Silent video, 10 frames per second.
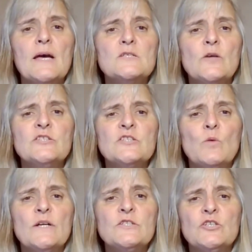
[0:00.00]
So I just
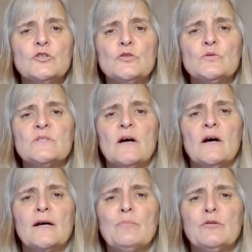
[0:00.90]
want to use a
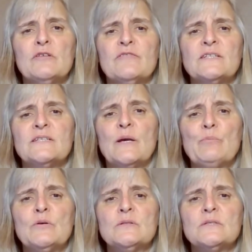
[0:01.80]
couple of
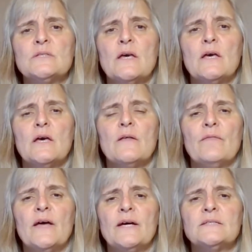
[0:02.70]
examples
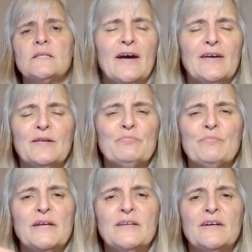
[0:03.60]
that I
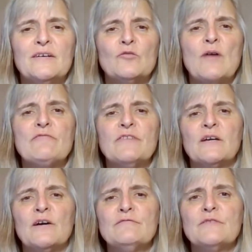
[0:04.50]
made a graphic
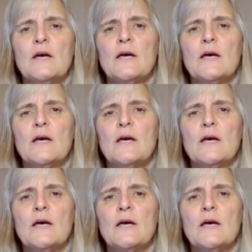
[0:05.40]
of.